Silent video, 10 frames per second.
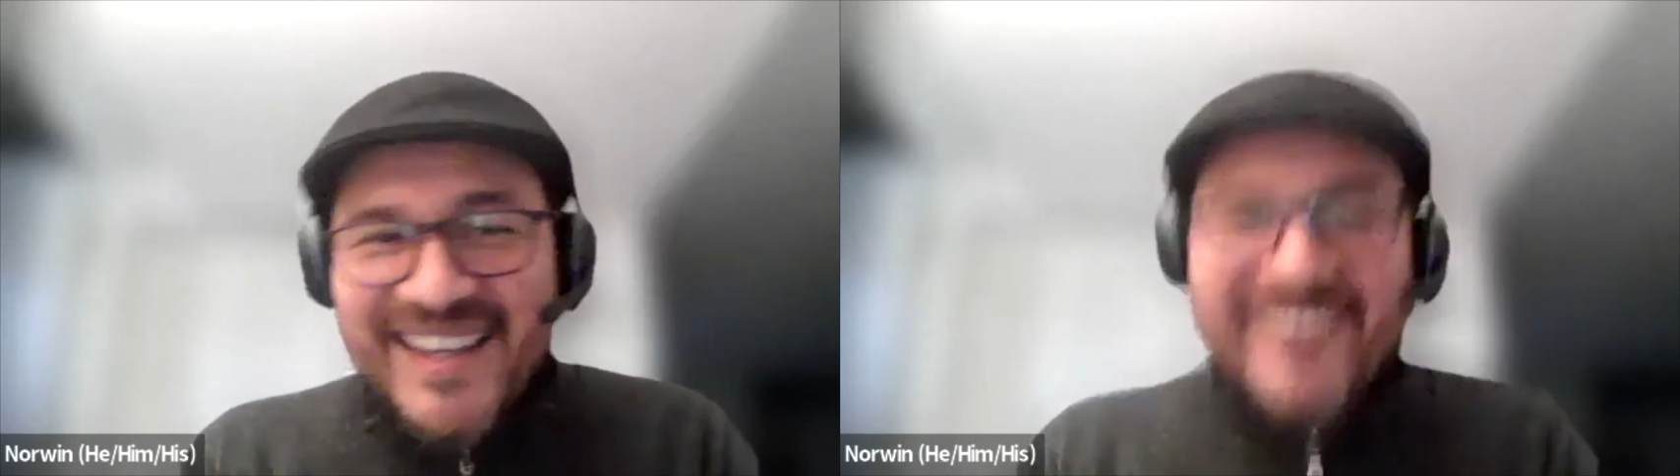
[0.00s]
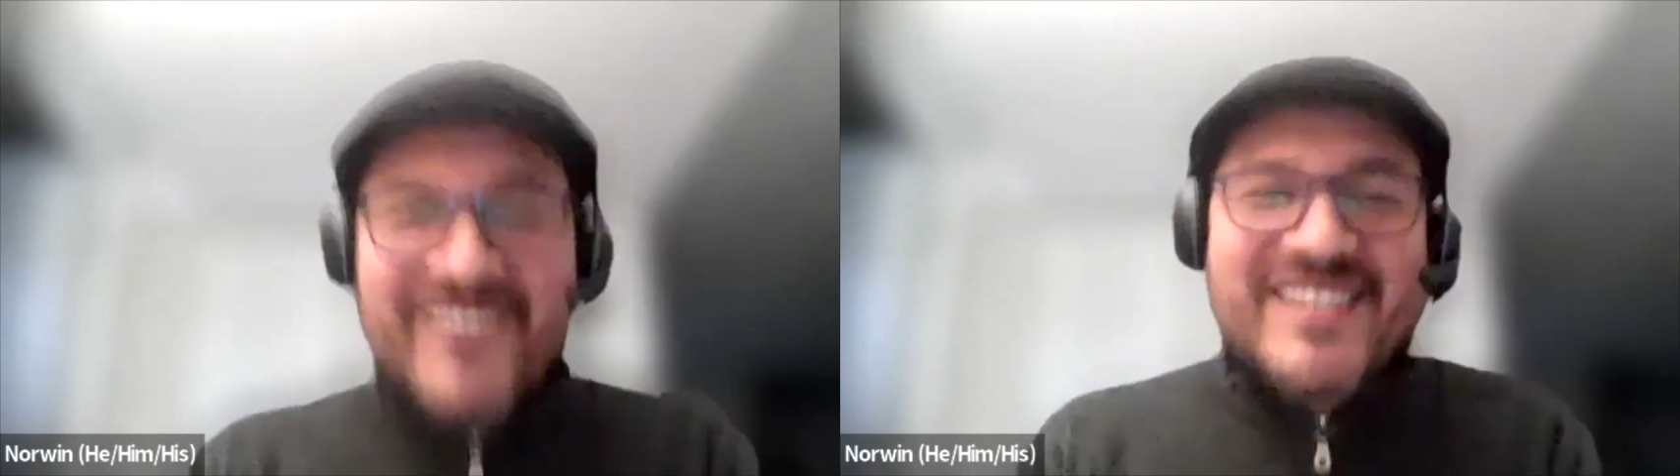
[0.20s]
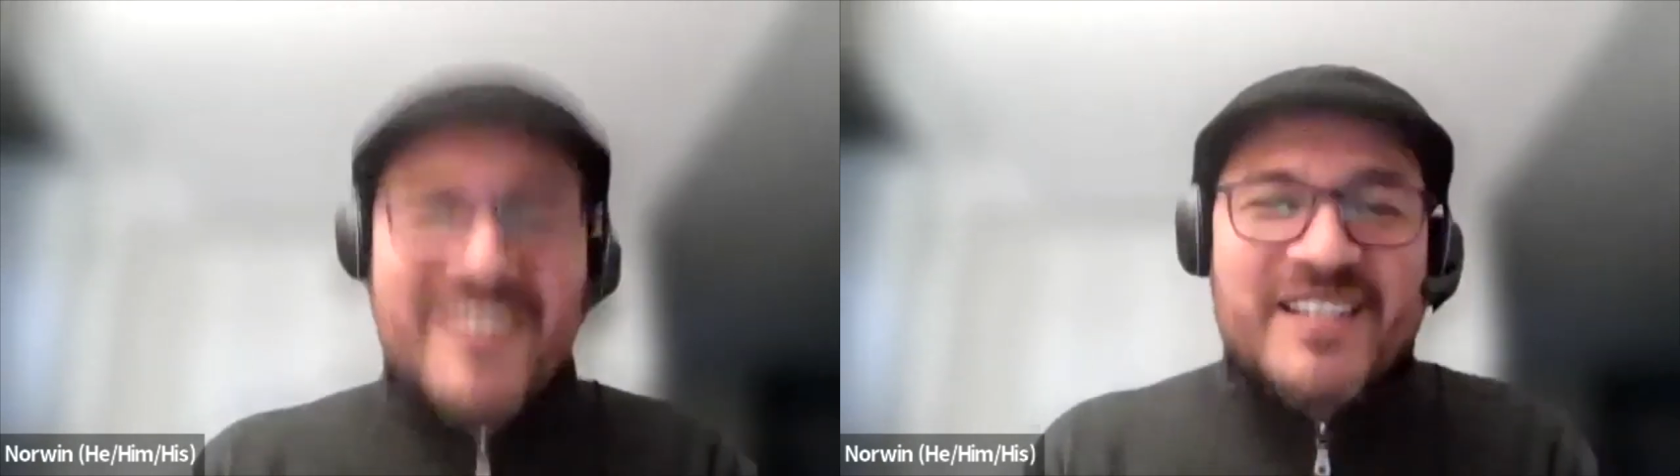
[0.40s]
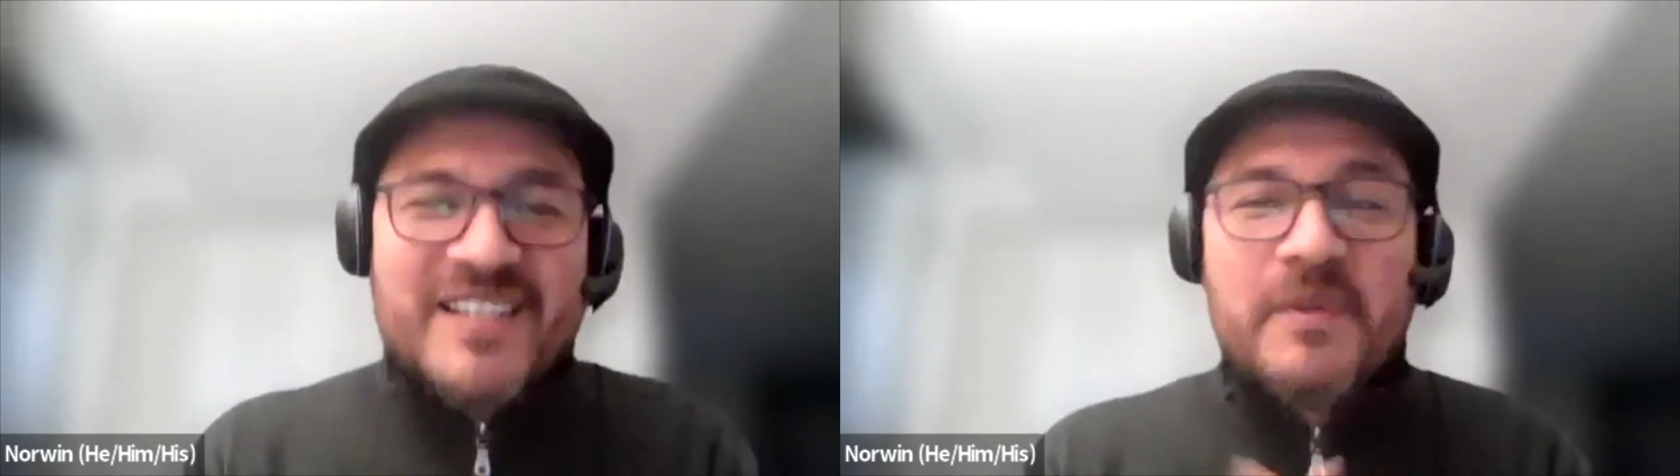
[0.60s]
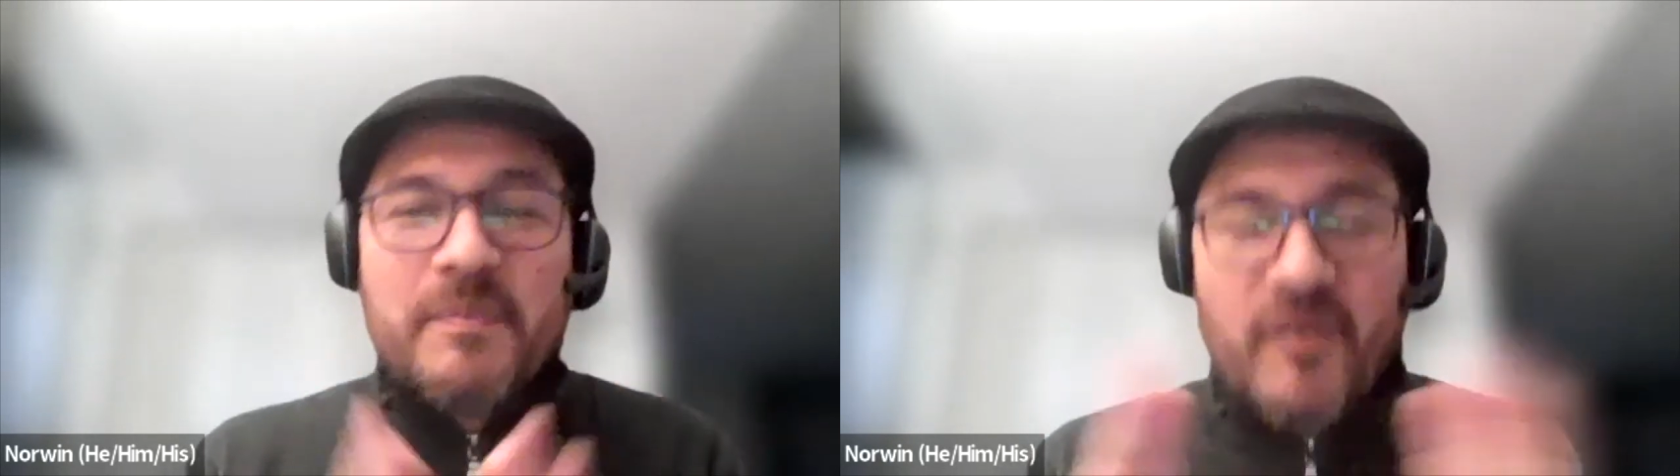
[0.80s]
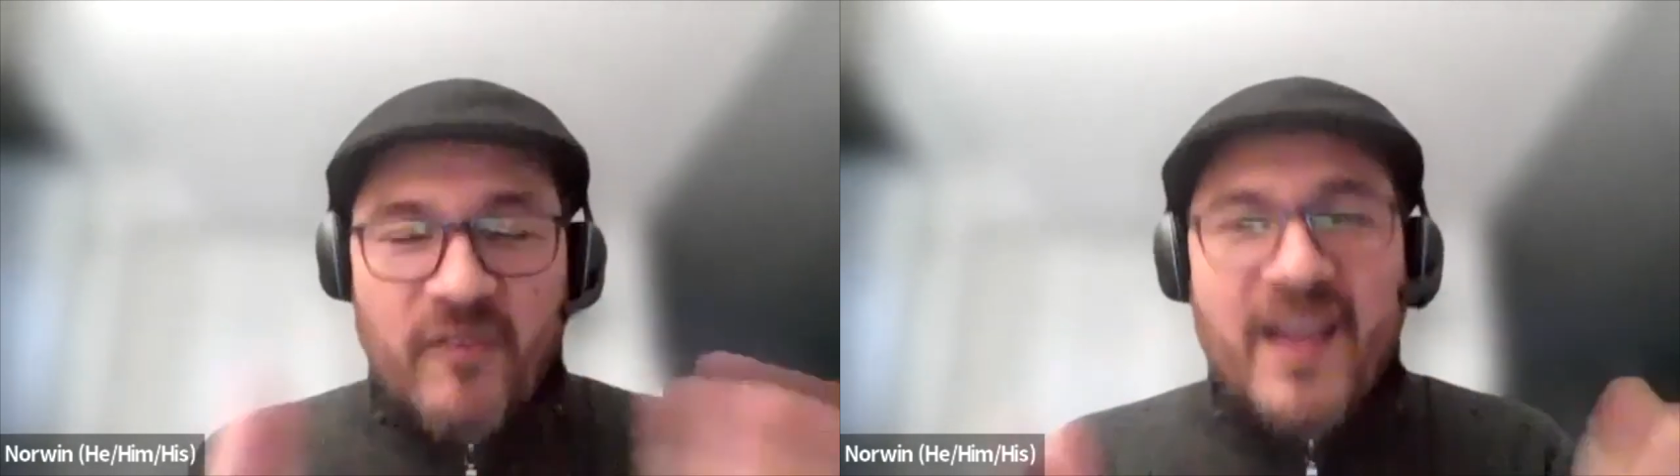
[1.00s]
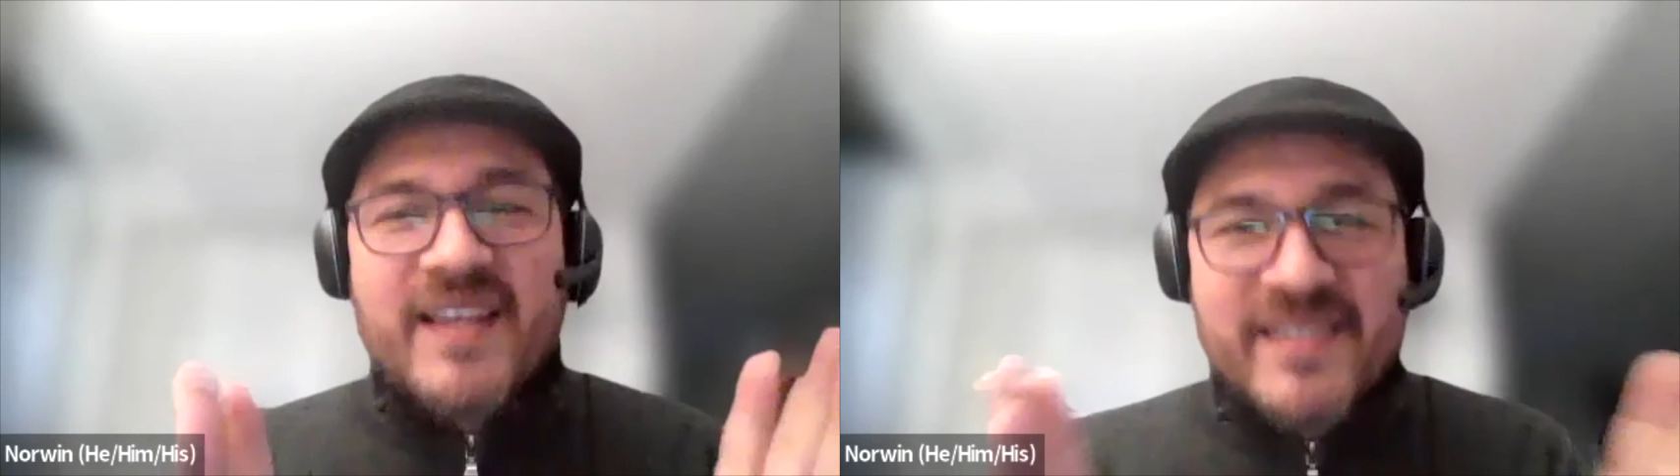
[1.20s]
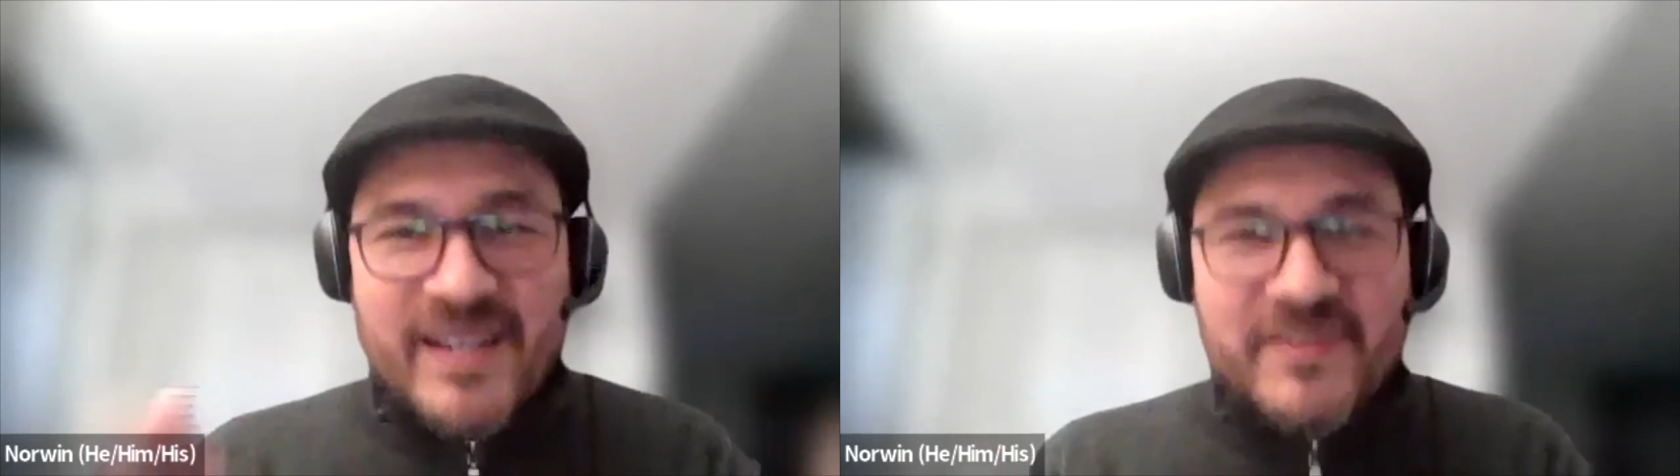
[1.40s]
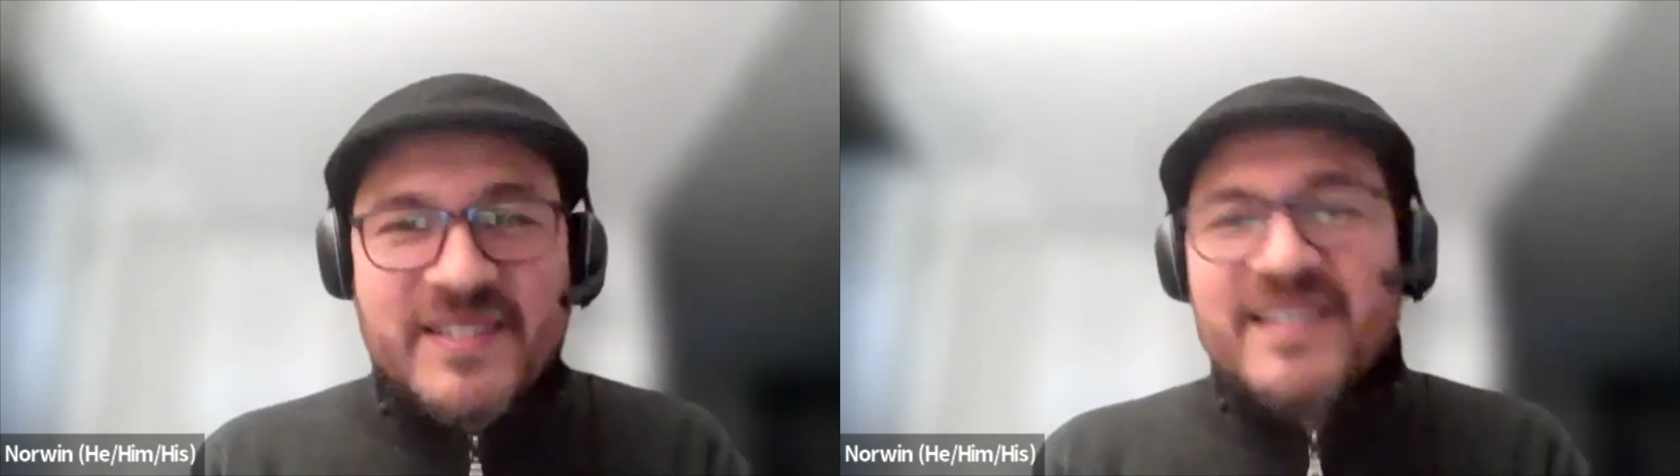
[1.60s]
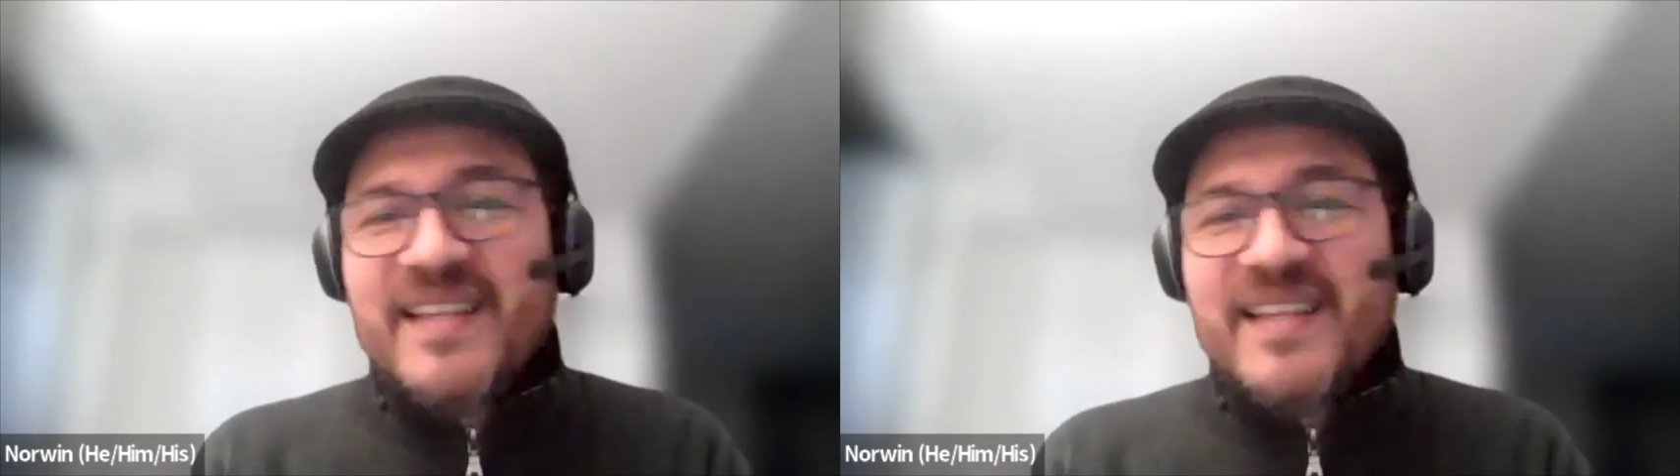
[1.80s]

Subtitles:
We provide services